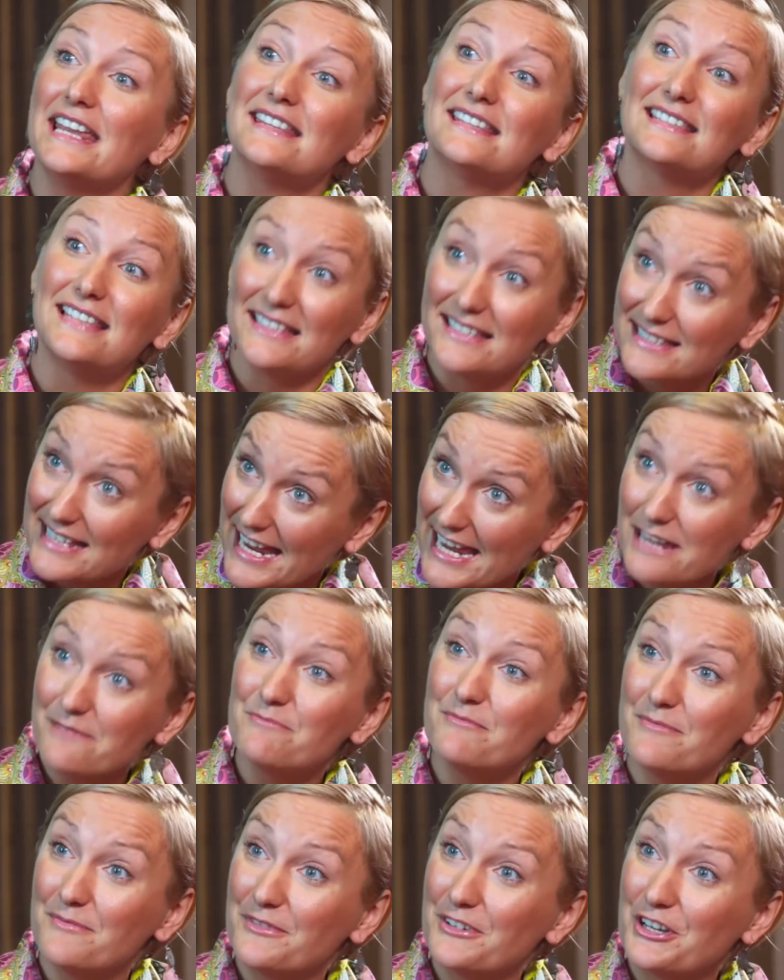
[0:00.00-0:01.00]
It's the
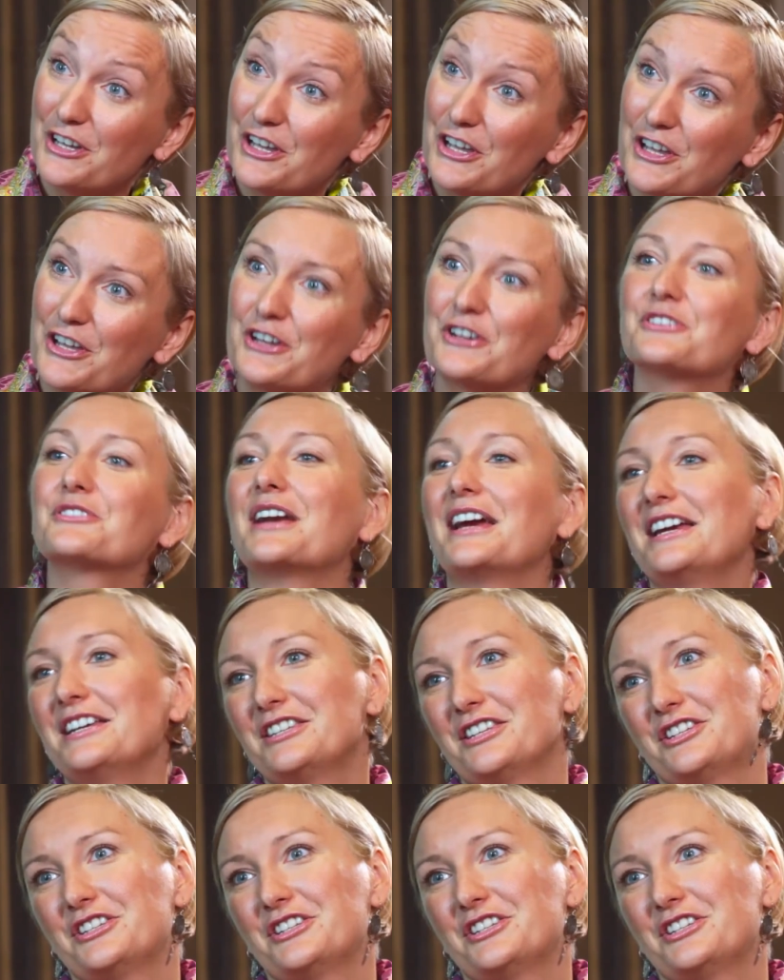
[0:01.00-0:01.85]
same, right?